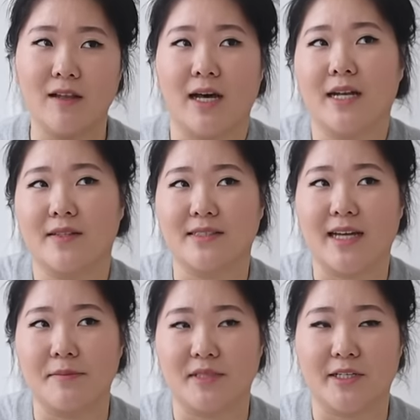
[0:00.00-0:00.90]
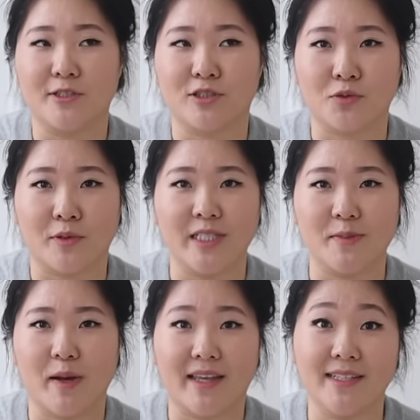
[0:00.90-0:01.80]
A lot of the times I hear stories
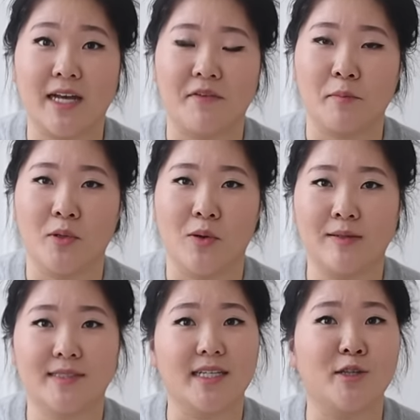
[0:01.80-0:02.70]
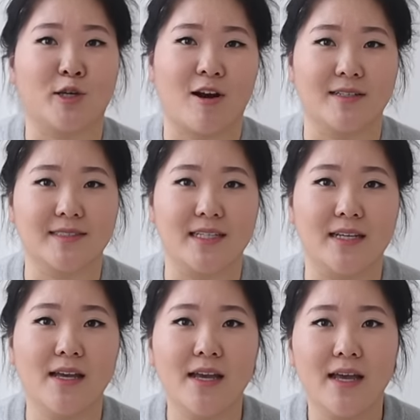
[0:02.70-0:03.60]
about kids having blowouts in their car
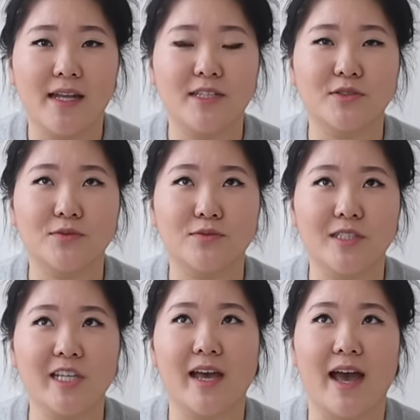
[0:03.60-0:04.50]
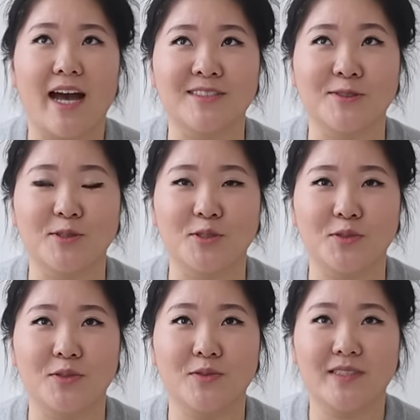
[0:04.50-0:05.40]
seat. And it's really a hassle
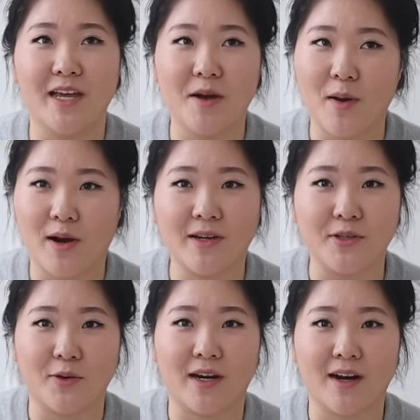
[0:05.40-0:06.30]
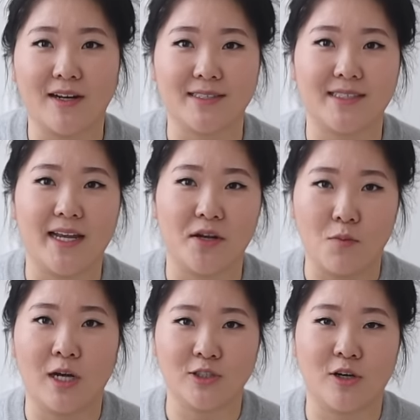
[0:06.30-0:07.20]
to take apart your car seat and
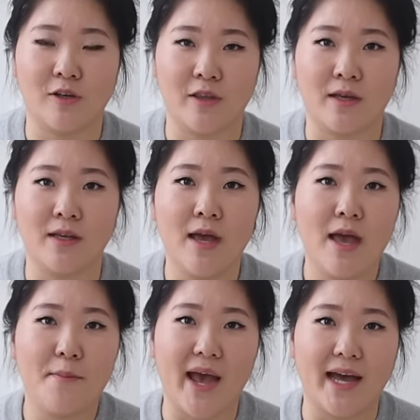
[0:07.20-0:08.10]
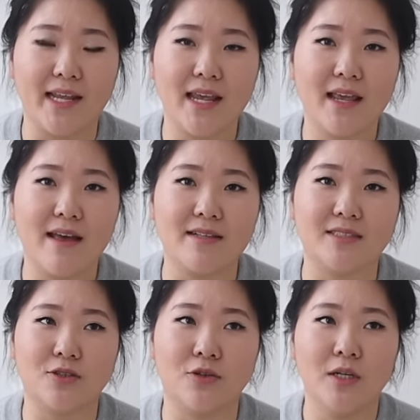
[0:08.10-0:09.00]
wash all the padding. And
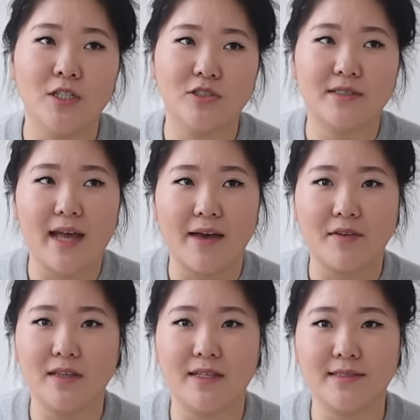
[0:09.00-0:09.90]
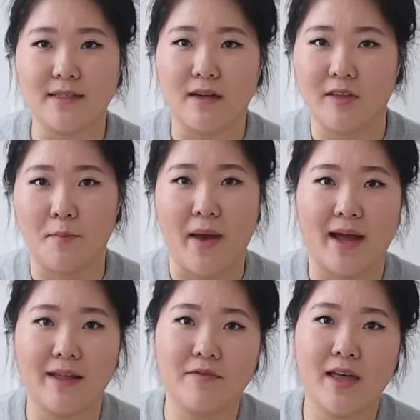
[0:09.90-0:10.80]
so just having this on the
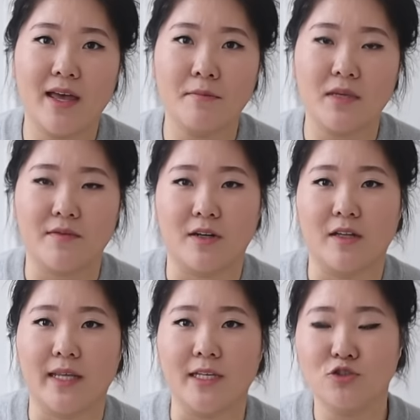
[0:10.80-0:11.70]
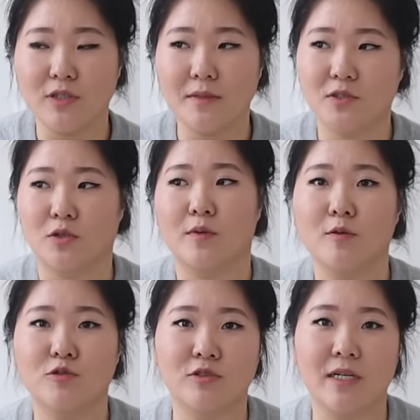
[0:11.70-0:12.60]
back of them, even on like trips or
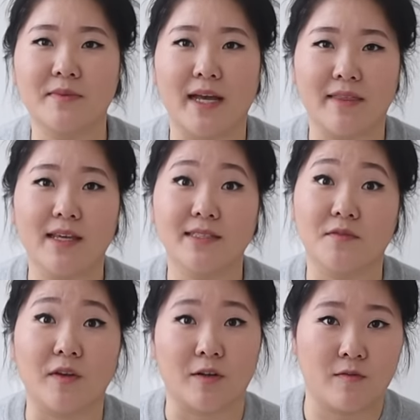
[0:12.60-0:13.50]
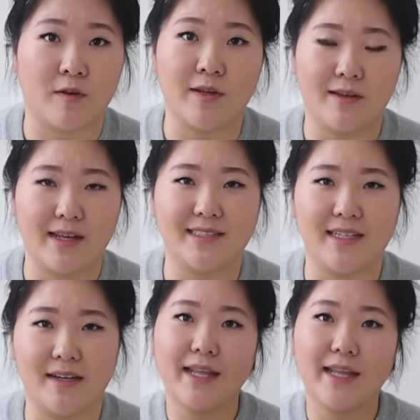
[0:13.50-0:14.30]
road trips, I think is a very, very good idea.